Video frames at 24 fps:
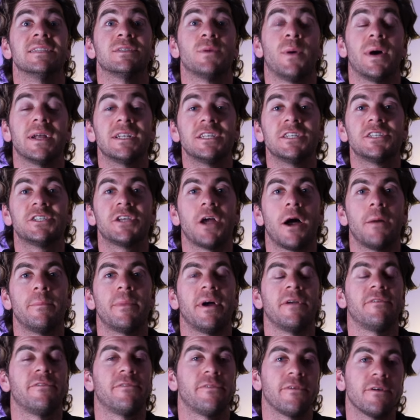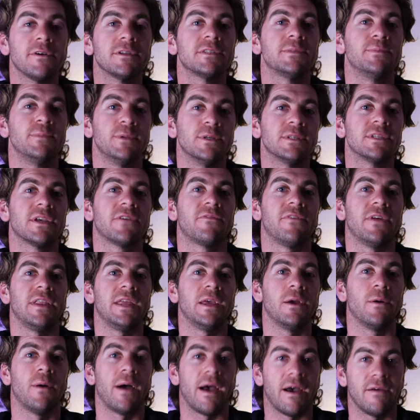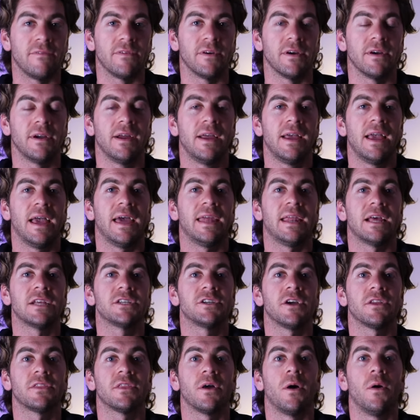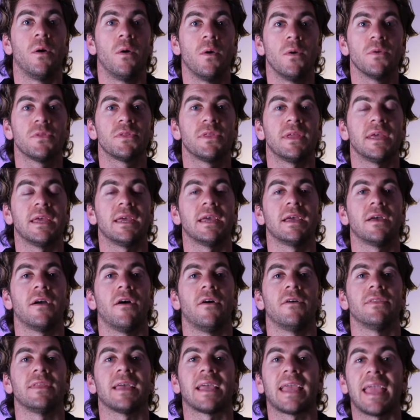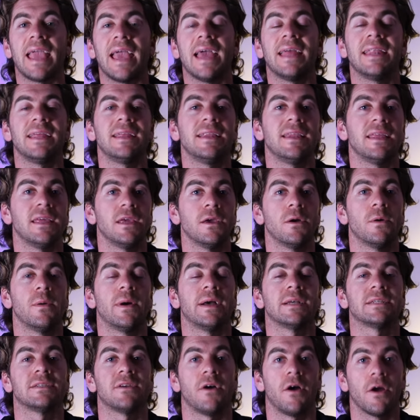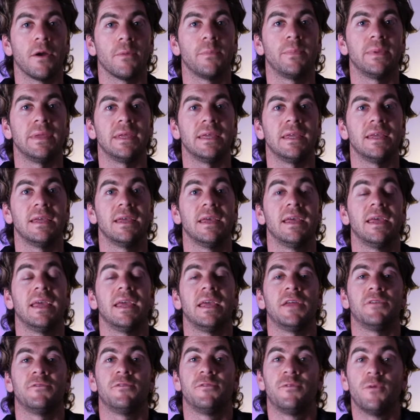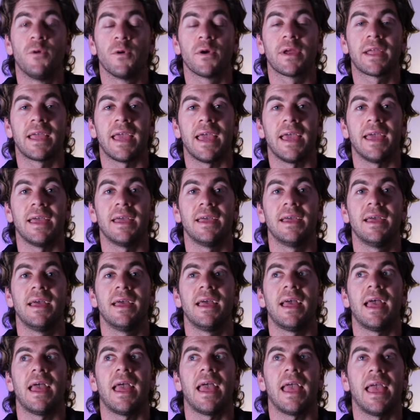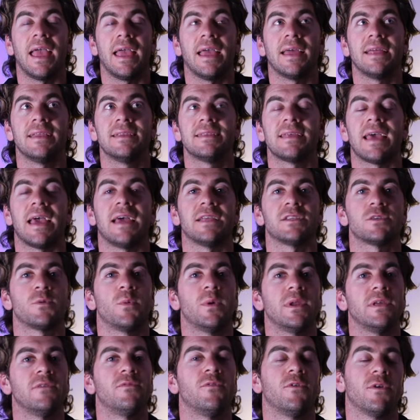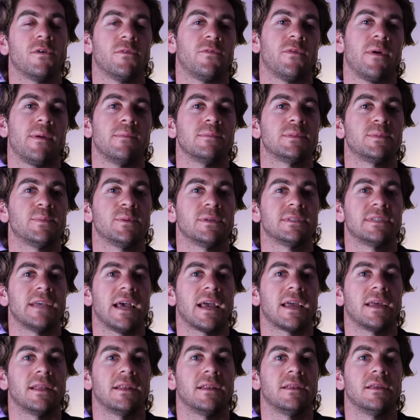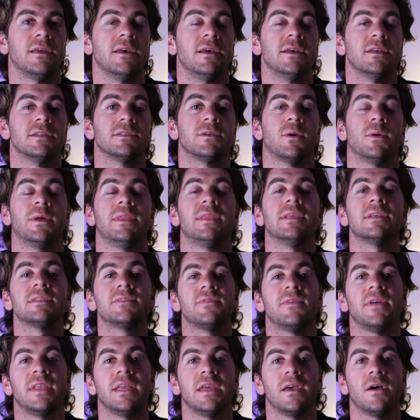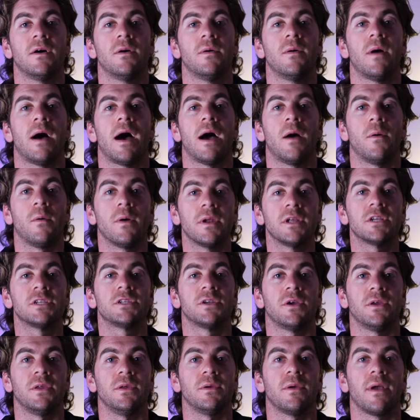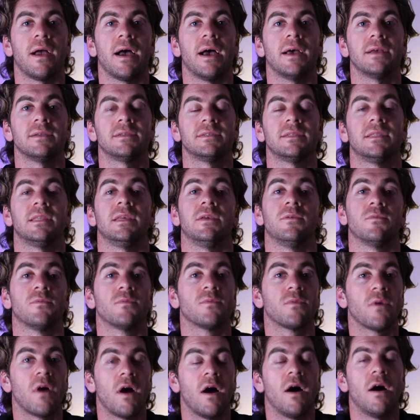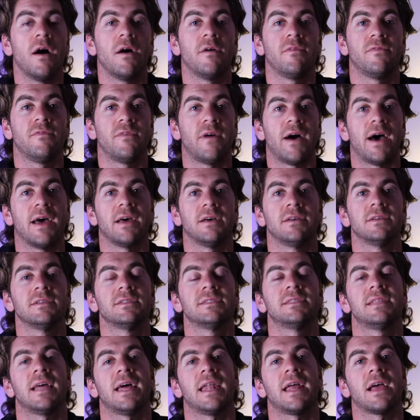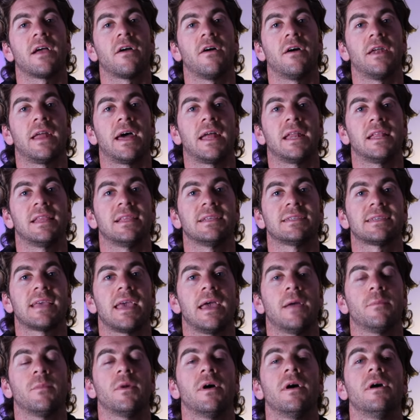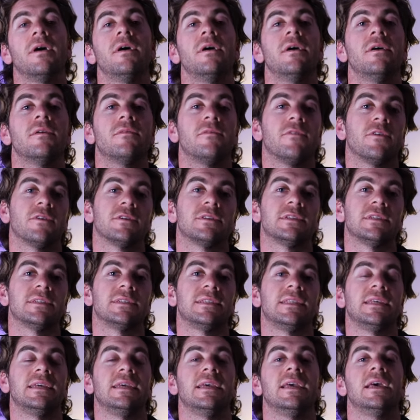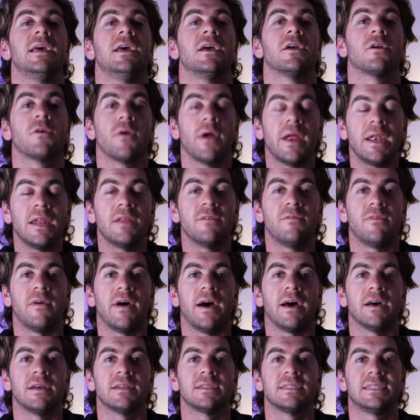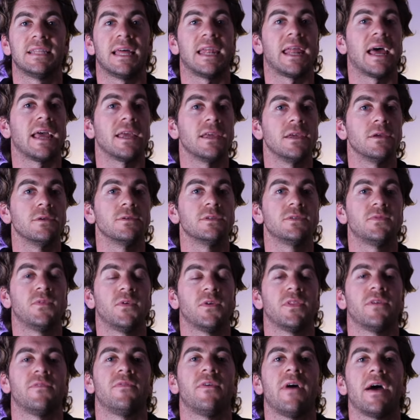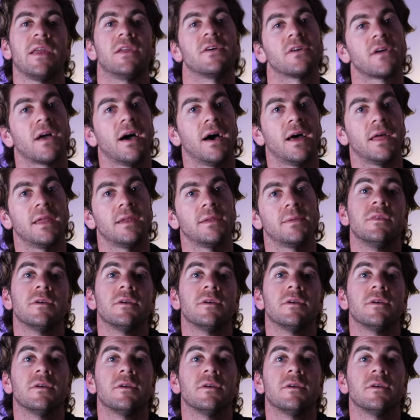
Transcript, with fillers: So I just shot my first music video ever and I shot the whole thing on the Canon EOS RP in 4K and at 24 frames per second. So in this video, I wanna show you guys the raw files that I got out of this camera versus the graded files that I use for the Final Cut.